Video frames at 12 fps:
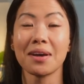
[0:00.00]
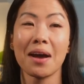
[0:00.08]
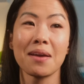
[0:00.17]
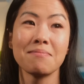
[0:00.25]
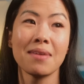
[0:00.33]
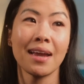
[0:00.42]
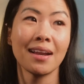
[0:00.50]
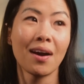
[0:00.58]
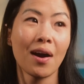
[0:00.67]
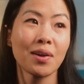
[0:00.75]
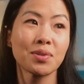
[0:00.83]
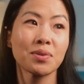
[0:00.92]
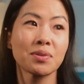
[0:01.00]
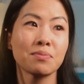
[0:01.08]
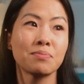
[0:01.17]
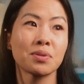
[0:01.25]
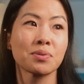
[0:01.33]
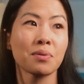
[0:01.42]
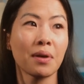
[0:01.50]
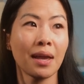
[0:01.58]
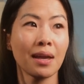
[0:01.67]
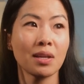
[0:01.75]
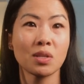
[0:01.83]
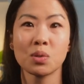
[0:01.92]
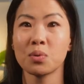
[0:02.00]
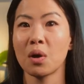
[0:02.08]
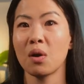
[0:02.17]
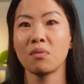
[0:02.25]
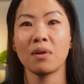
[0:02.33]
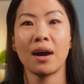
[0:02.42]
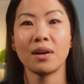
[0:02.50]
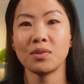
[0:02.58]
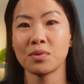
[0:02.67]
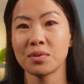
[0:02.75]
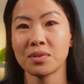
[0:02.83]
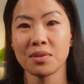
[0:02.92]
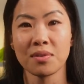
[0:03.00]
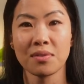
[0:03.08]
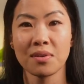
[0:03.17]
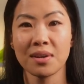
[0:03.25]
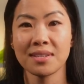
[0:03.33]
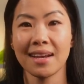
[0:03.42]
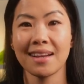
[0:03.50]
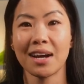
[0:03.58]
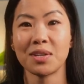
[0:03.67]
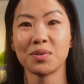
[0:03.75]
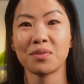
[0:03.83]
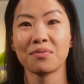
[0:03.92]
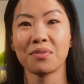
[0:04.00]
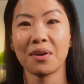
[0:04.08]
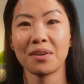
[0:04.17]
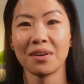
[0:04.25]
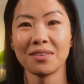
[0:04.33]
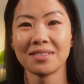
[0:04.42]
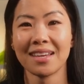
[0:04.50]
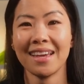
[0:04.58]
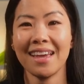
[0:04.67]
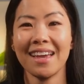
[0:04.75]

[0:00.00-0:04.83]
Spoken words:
I mean I took between 1,200 to 1,300 photos